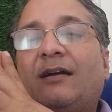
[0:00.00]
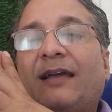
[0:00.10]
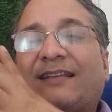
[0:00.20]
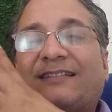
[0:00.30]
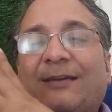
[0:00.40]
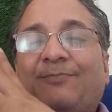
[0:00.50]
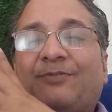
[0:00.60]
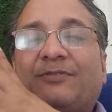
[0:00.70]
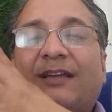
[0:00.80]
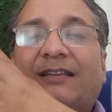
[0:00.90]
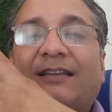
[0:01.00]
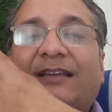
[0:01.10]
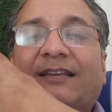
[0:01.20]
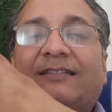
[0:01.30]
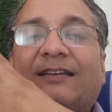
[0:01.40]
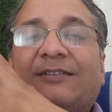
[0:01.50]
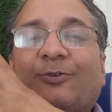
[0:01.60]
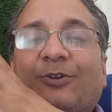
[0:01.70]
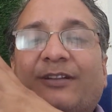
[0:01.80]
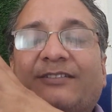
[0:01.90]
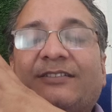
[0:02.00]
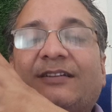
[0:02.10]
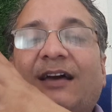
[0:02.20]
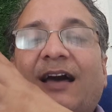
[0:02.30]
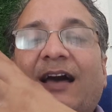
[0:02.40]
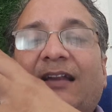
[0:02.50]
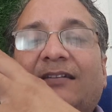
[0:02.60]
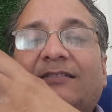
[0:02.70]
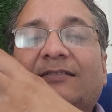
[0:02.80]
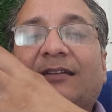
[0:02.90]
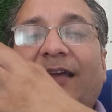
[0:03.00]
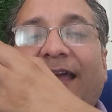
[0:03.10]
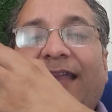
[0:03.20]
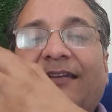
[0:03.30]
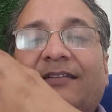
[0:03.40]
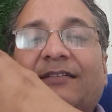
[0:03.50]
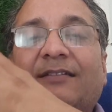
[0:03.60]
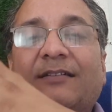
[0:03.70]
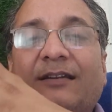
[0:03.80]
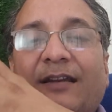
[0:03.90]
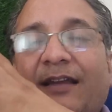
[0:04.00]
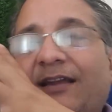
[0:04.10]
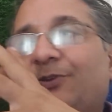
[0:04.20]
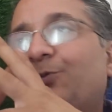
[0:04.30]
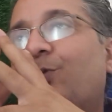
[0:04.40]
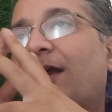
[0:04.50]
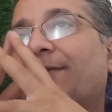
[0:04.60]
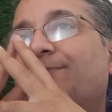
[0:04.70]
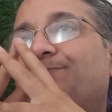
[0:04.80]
except that there is an origin and end into one.